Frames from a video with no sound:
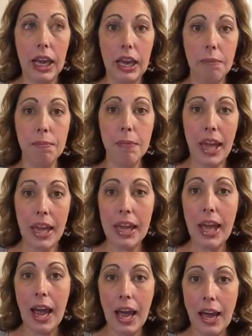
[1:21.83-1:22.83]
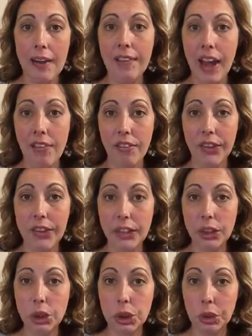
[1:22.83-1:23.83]
it may have
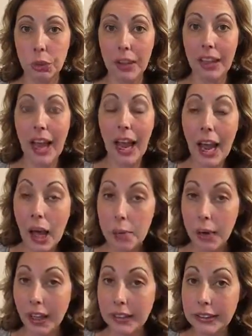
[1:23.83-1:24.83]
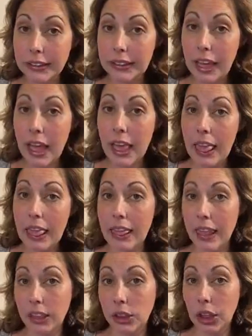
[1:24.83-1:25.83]
everything to do with habits
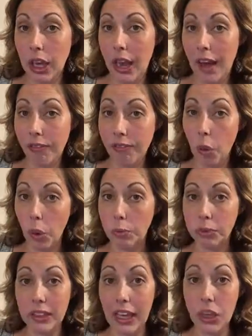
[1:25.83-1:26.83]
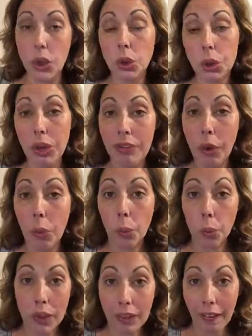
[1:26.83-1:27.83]
that have formed that you don't
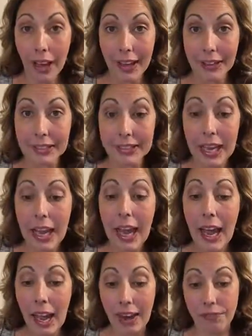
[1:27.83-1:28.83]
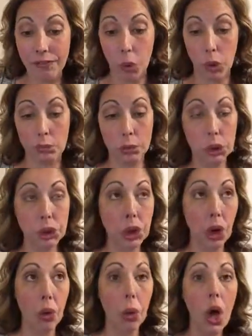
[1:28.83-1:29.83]
even realize have formed.
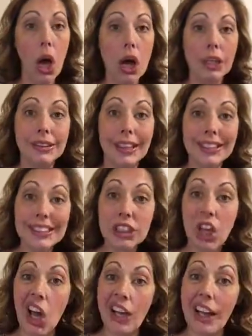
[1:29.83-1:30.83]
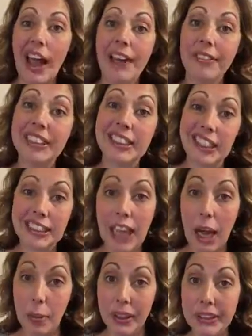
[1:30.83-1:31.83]
So let's talk. I have 6
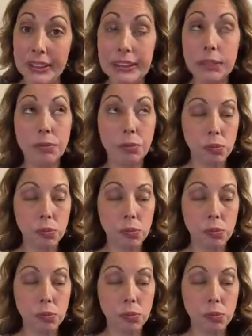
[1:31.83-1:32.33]
habits.